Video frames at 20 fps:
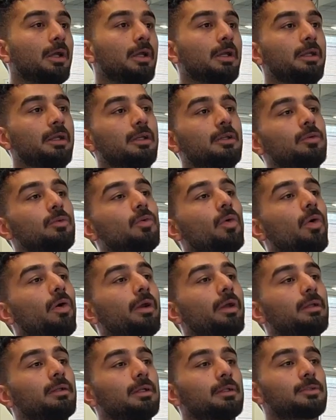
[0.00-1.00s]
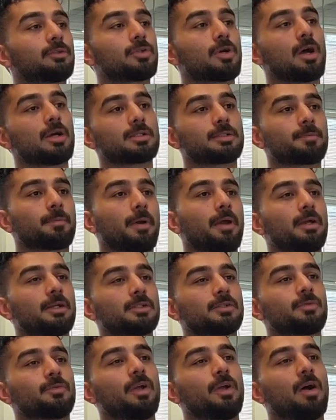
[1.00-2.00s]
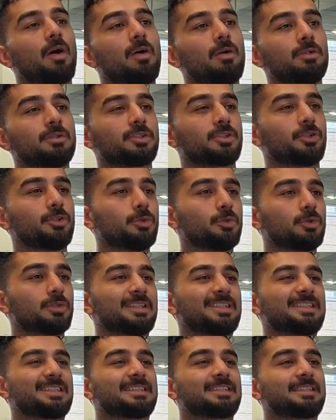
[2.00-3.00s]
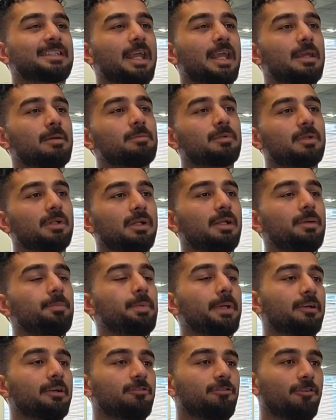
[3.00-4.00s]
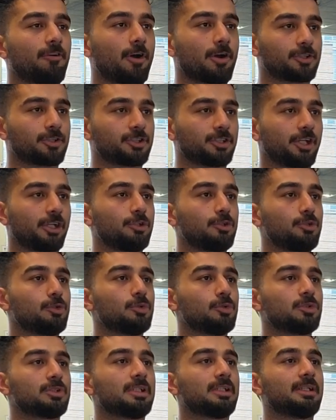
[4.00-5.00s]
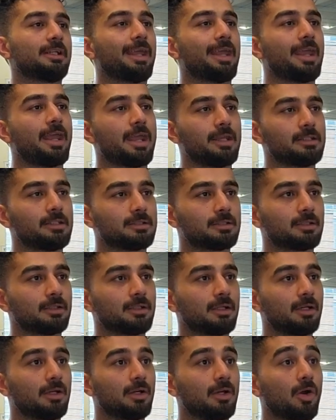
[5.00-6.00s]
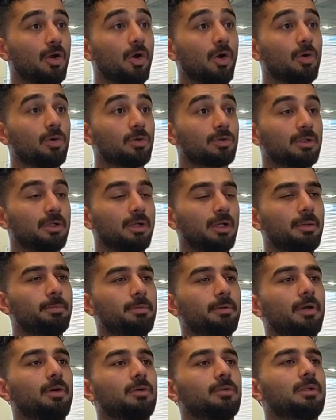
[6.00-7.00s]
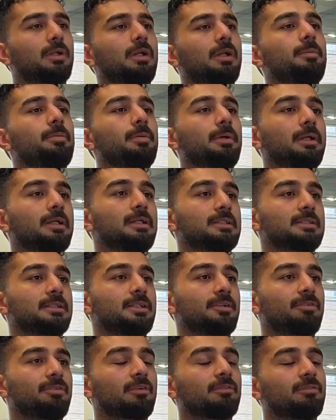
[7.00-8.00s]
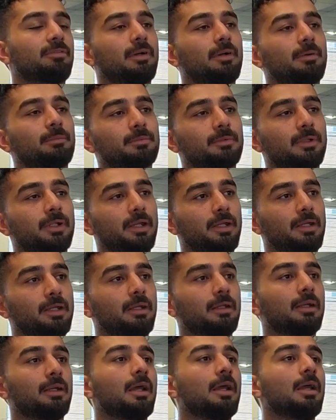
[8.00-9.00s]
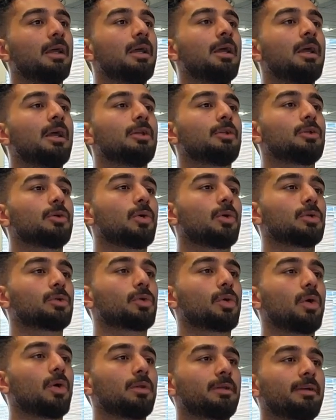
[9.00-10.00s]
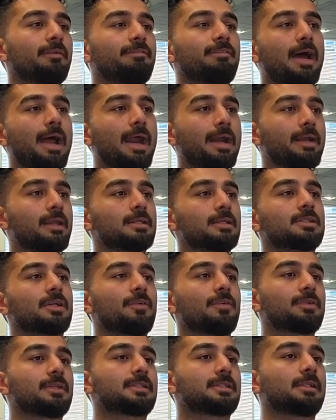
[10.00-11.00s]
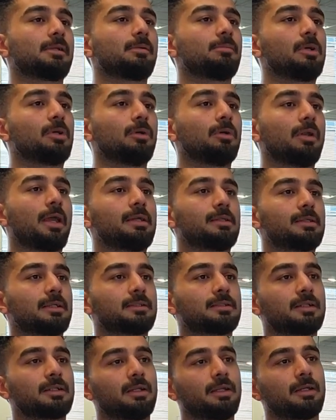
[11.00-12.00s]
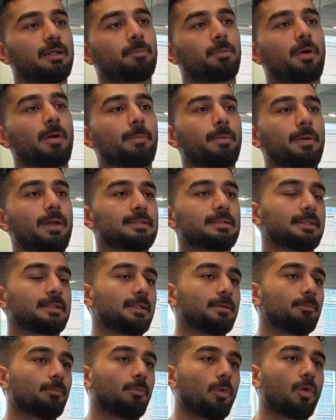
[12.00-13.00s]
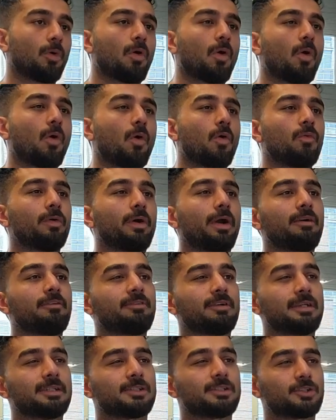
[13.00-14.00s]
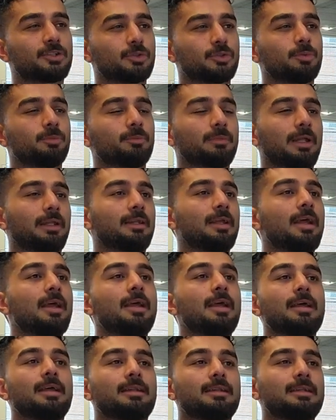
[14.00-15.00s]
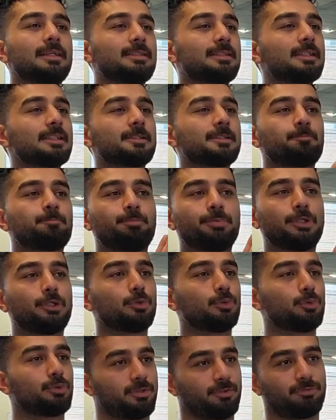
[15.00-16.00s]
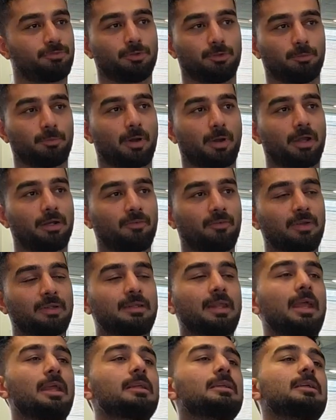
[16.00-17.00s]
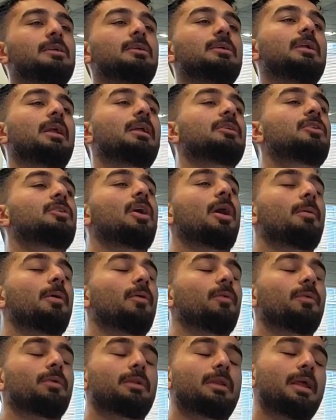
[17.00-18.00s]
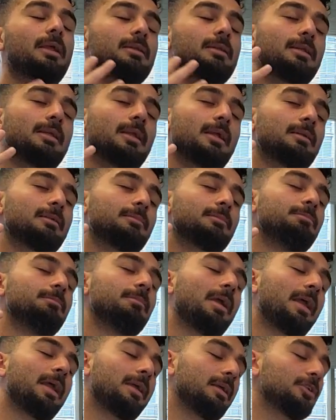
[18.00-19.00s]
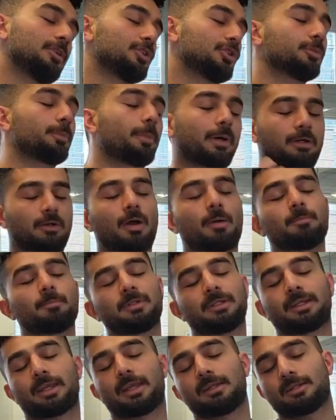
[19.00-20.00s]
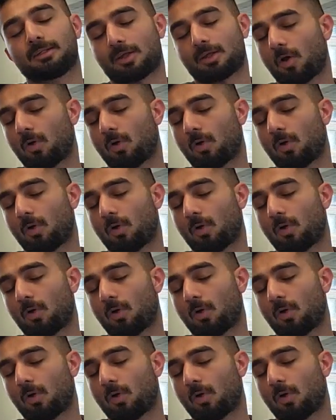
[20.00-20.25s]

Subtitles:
Ignoring the trust bias. We also use the same clipping function using 8. Clipping is different from clicking. To control the variance of the simulated click propensity. Moreover, we assume that this is beautiful, by the way. They didn't make it super complicated.